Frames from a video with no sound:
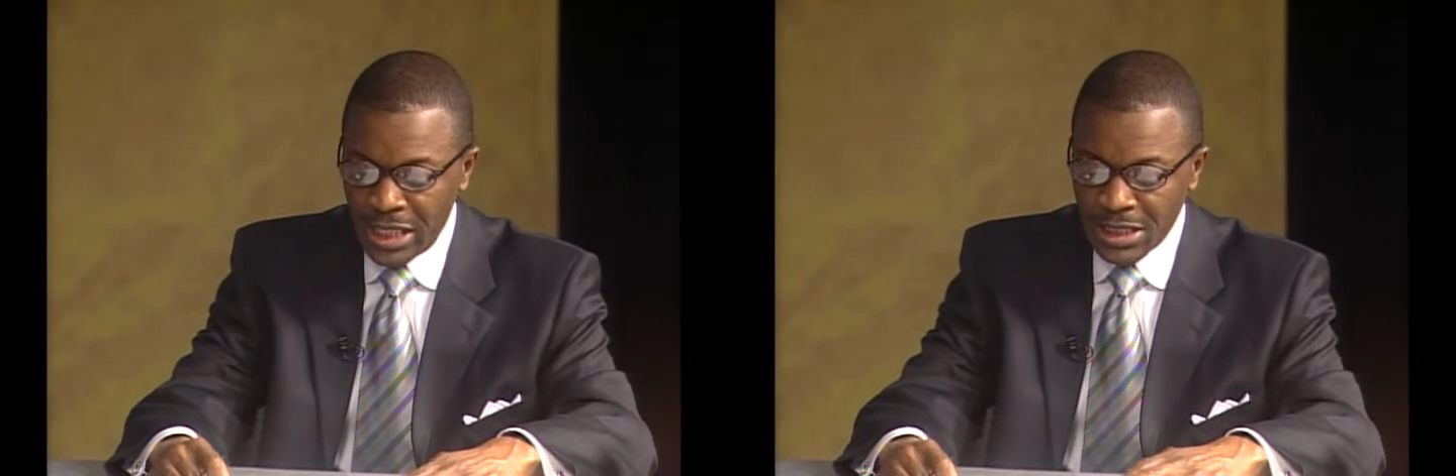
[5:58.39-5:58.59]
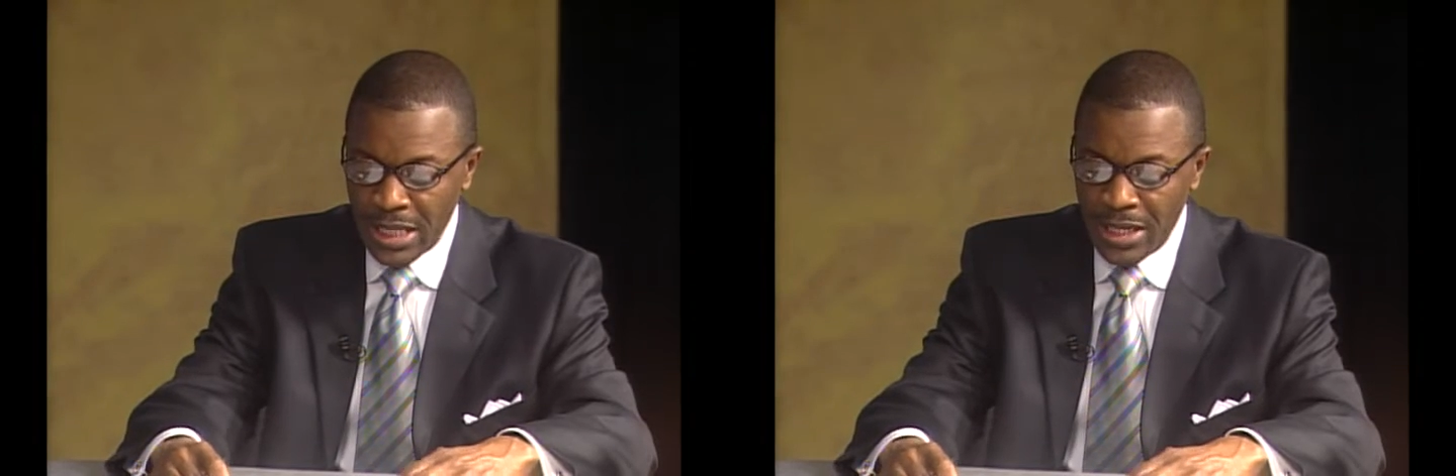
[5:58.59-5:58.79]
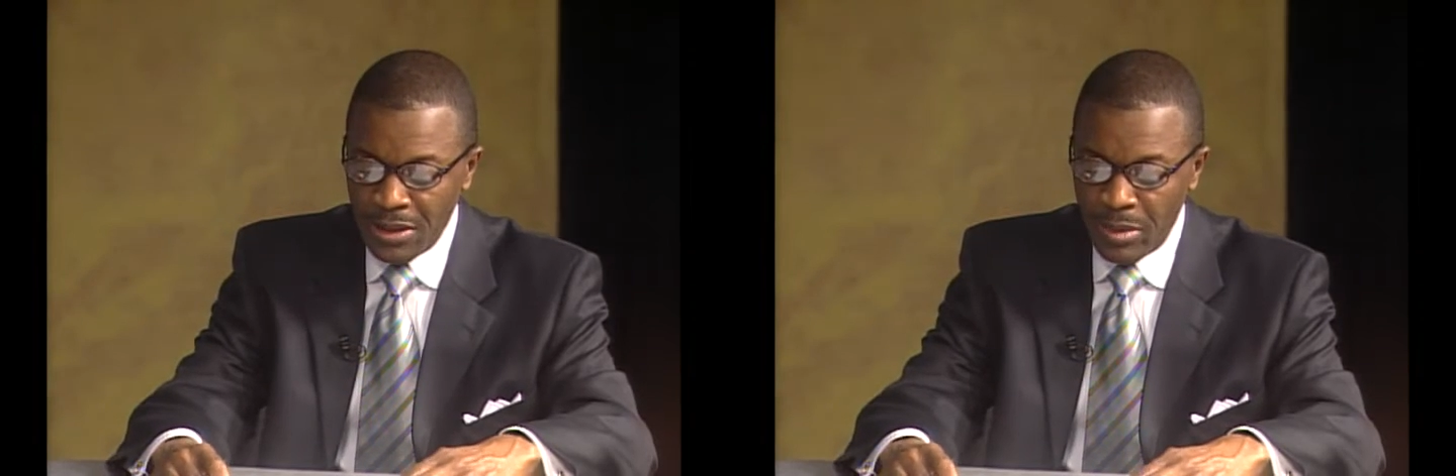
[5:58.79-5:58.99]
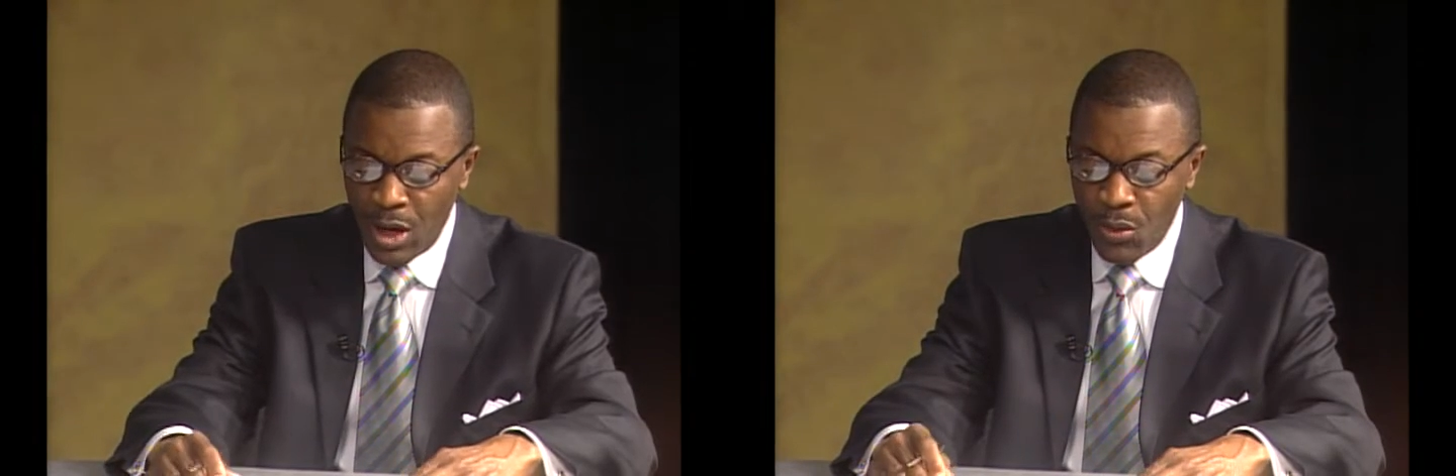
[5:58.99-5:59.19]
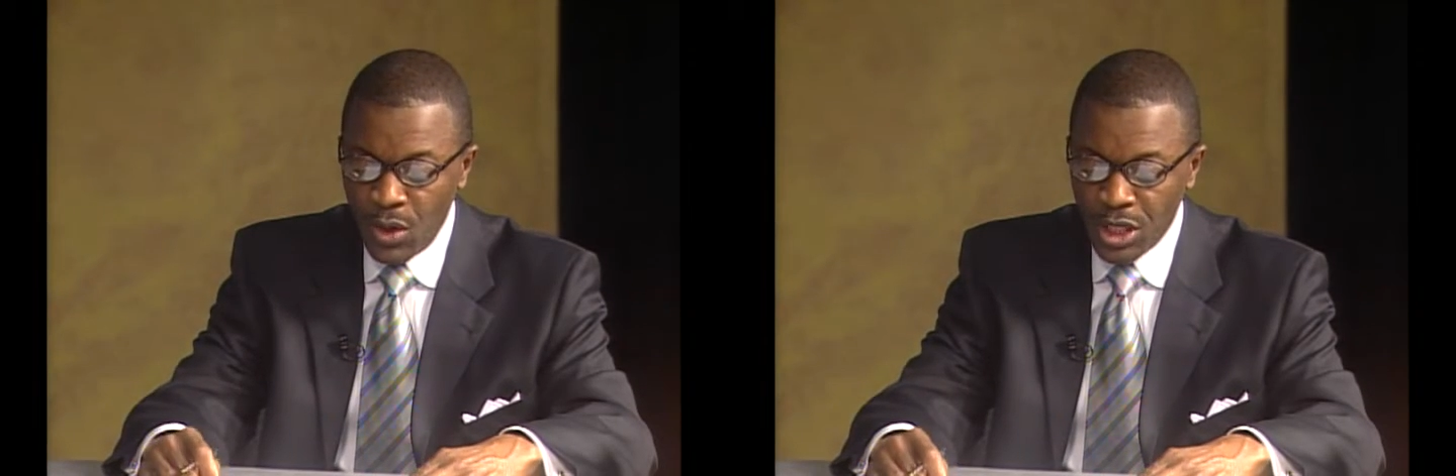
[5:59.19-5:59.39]
excited
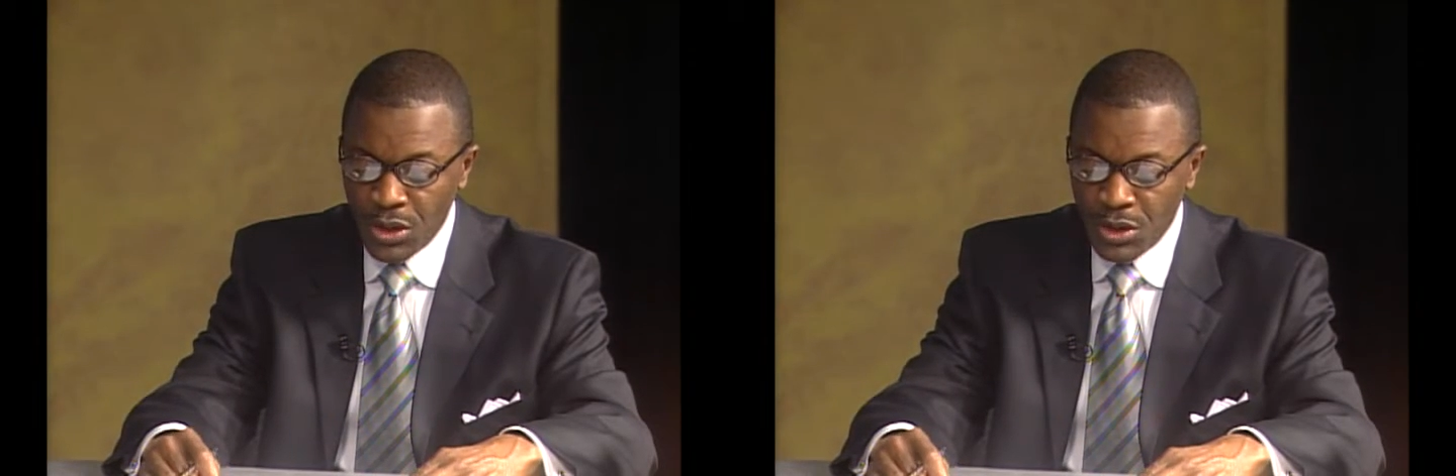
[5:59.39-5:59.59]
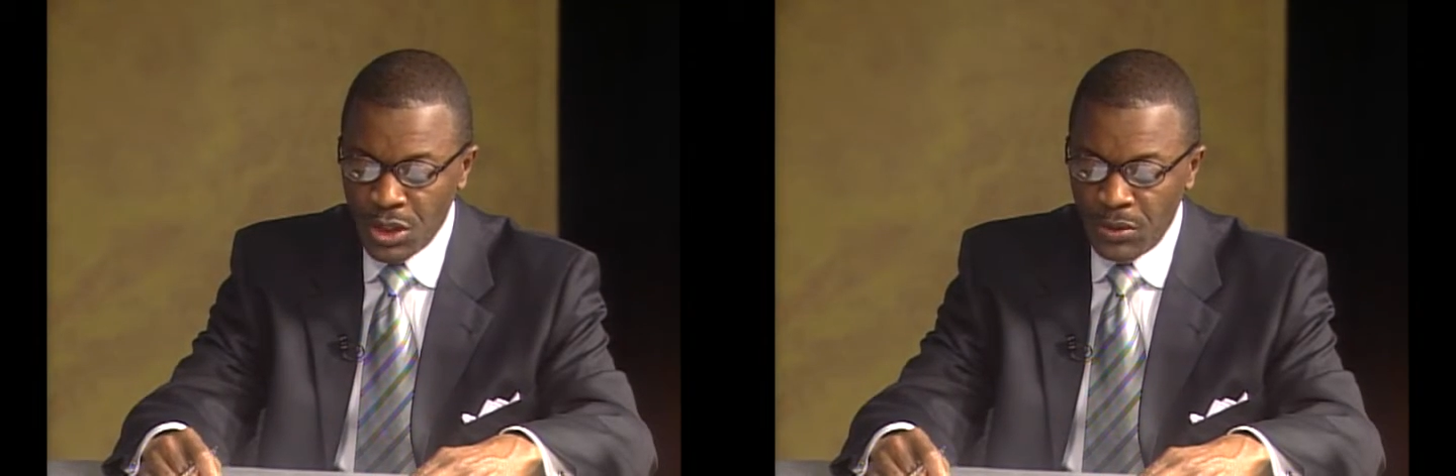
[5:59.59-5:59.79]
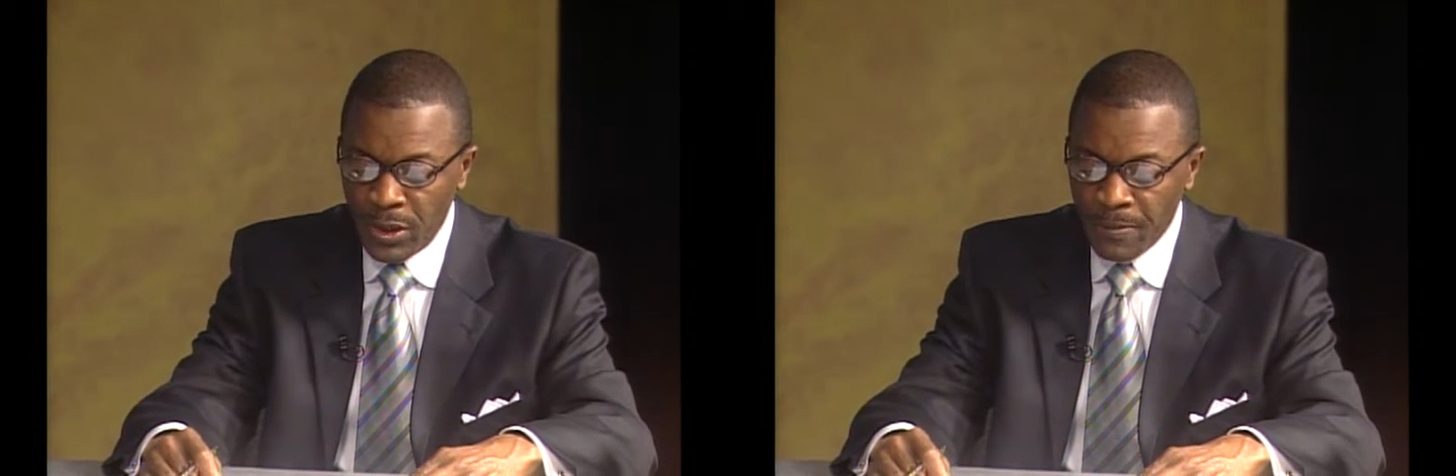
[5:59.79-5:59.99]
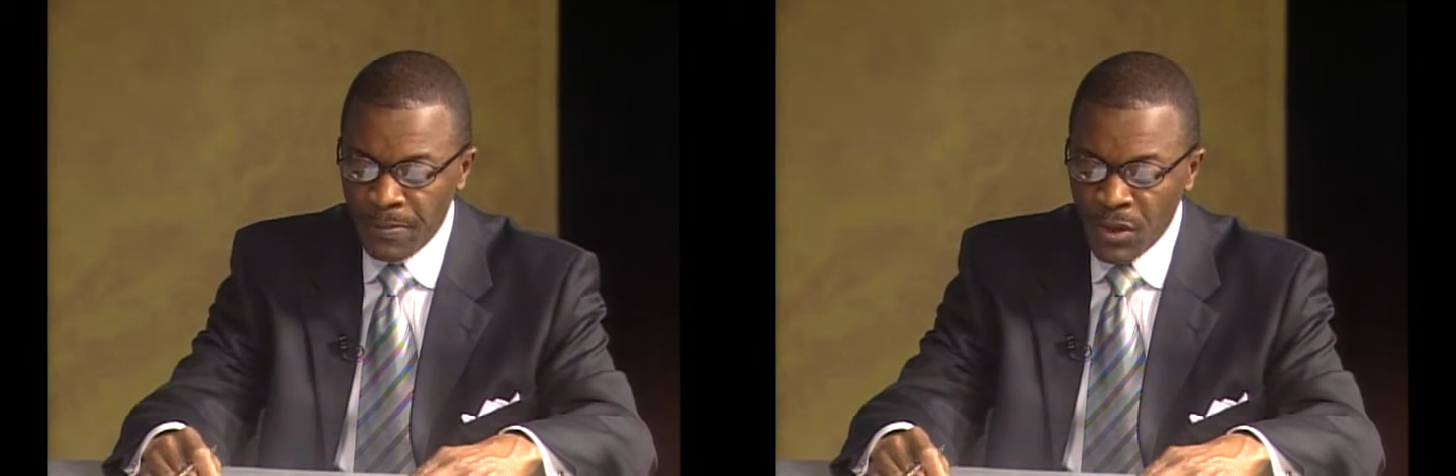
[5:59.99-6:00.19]
about what you're doing.